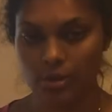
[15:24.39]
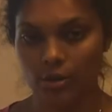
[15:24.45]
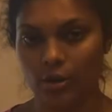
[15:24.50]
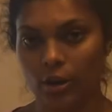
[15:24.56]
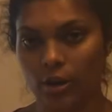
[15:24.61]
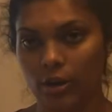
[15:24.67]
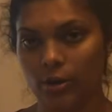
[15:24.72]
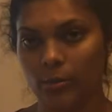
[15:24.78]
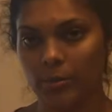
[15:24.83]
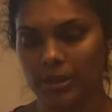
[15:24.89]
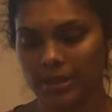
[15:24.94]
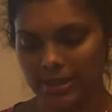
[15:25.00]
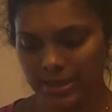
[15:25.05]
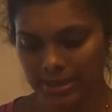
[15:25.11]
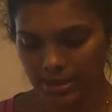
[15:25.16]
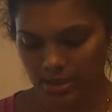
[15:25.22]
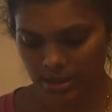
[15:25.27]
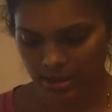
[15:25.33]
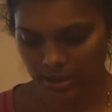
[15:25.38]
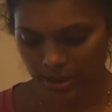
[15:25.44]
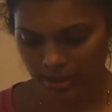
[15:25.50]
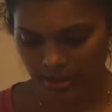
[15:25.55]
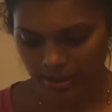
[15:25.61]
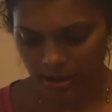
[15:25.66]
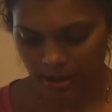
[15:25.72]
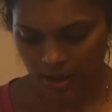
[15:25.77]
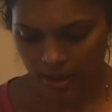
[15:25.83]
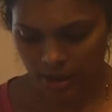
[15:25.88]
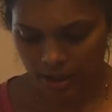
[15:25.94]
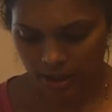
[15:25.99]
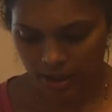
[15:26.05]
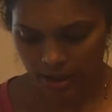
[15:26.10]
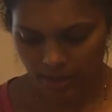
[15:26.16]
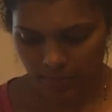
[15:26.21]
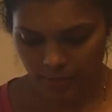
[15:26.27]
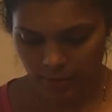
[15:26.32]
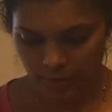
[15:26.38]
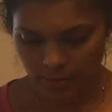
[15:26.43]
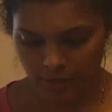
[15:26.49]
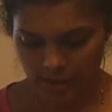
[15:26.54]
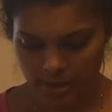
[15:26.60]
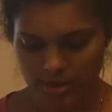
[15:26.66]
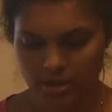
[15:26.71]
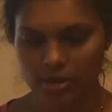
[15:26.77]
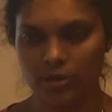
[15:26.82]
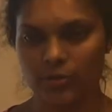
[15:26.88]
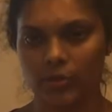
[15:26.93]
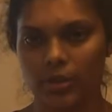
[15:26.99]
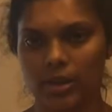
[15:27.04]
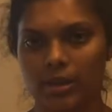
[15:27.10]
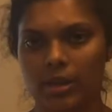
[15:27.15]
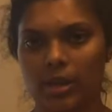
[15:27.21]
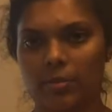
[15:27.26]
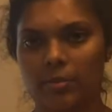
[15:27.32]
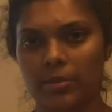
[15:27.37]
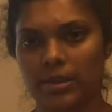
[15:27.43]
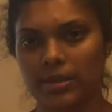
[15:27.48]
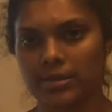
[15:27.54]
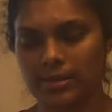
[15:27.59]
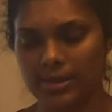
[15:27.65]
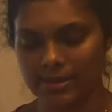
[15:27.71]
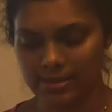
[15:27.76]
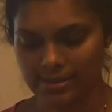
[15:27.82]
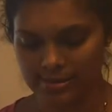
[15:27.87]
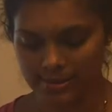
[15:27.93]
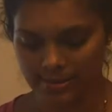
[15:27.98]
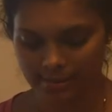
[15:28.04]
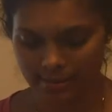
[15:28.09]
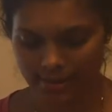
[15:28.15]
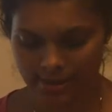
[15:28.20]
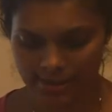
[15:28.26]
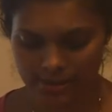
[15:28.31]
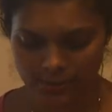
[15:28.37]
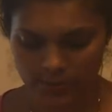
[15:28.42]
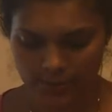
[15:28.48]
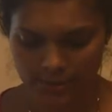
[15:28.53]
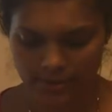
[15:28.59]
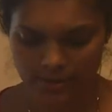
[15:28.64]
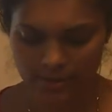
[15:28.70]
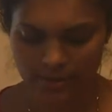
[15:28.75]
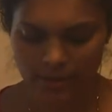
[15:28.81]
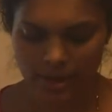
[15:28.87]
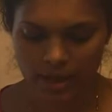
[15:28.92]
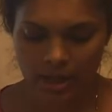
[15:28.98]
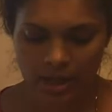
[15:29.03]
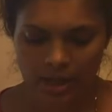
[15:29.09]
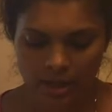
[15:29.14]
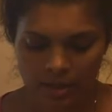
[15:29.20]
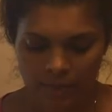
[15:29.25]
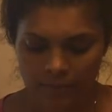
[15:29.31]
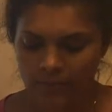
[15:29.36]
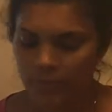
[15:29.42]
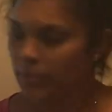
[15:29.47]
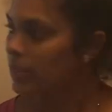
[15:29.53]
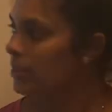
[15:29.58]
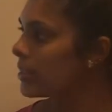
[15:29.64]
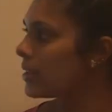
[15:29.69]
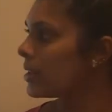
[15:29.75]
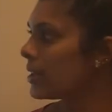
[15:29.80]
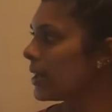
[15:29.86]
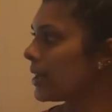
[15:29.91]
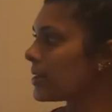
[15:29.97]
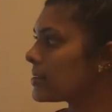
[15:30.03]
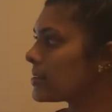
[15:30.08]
so documentation and communication with them is necessary as well. The